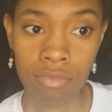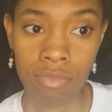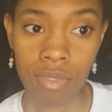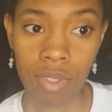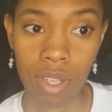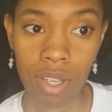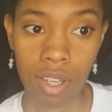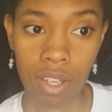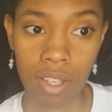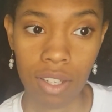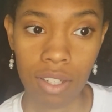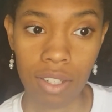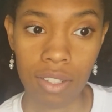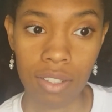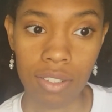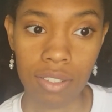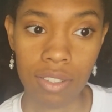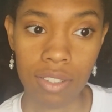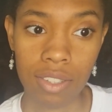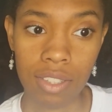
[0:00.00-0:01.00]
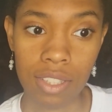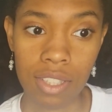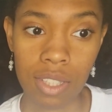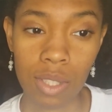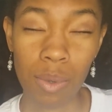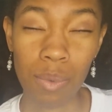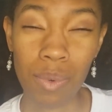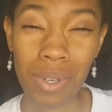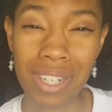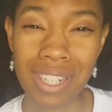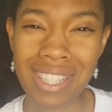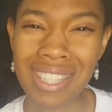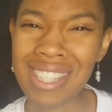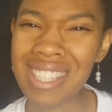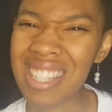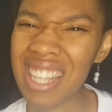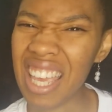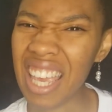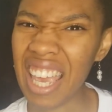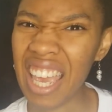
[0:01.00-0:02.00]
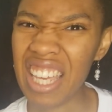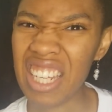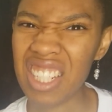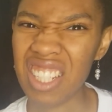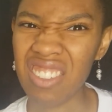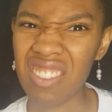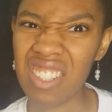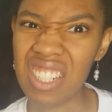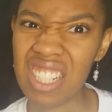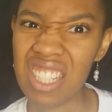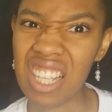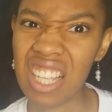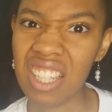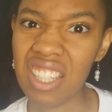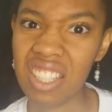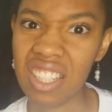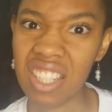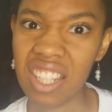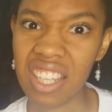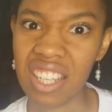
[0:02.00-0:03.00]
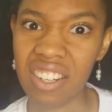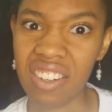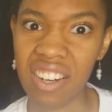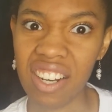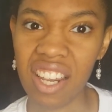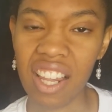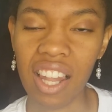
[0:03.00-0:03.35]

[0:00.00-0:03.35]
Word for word: Um, so what is a staycation? What does that look like, right?